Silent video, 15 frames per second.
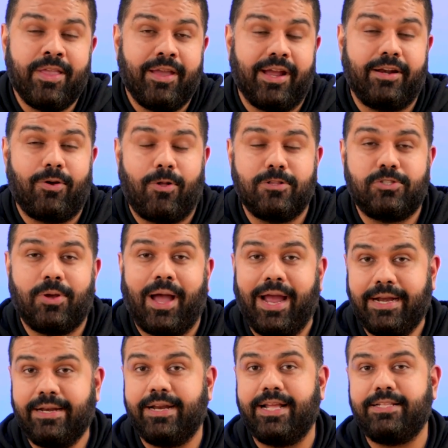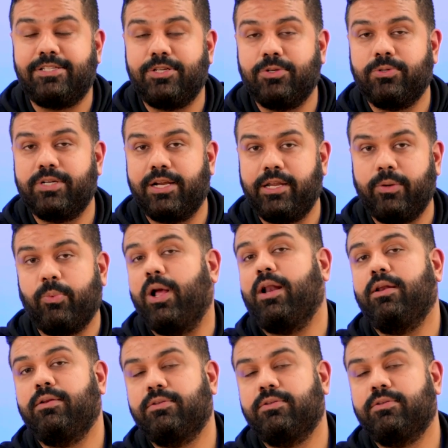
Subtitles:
It also hydrates you really well.